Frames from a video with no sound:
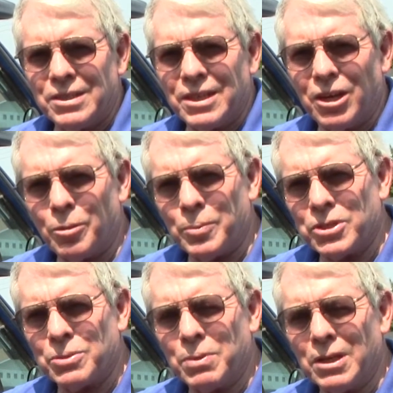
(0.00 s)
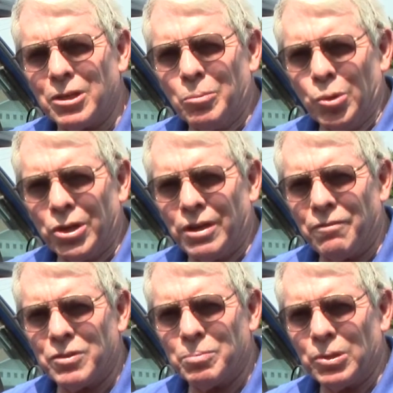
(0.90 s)
to help us be a little more
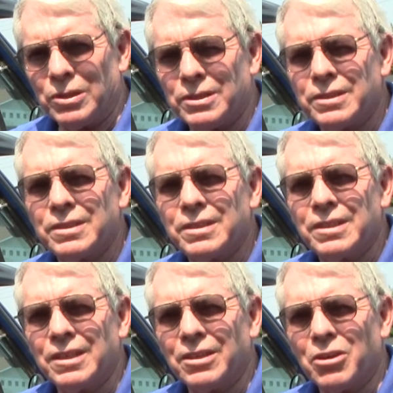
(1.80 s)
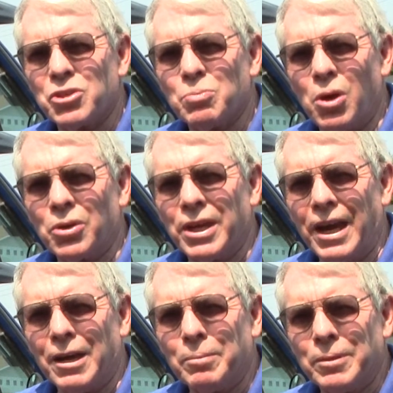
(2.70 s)
comfortable in our small
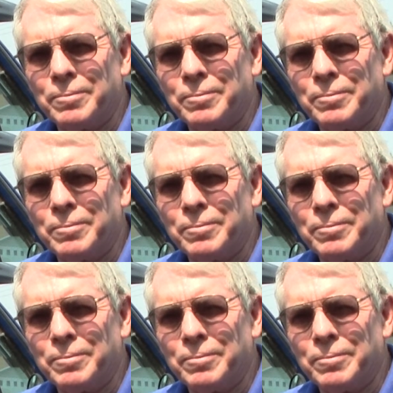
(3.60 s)
cab.